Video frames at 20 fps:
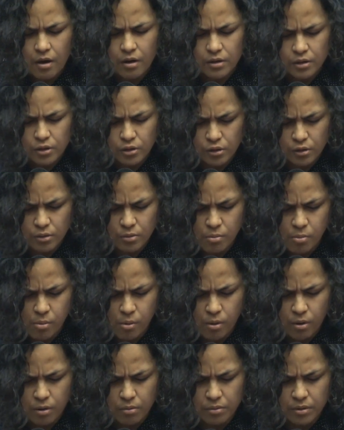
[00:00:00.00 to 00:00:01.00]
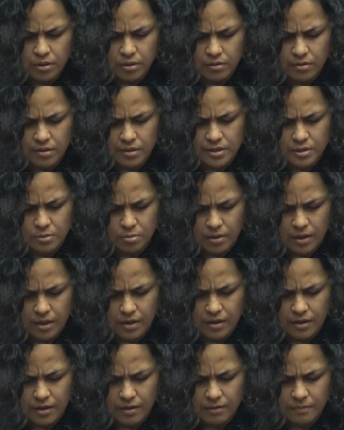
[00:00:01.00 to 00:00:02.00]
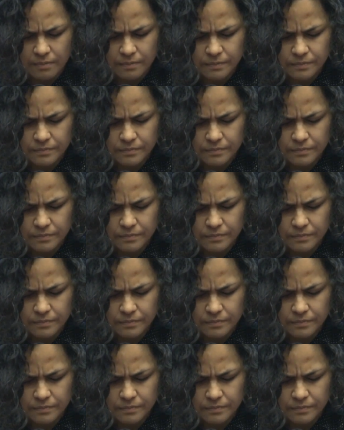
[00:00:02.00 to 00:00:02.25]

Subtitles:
on a new walk with you this week.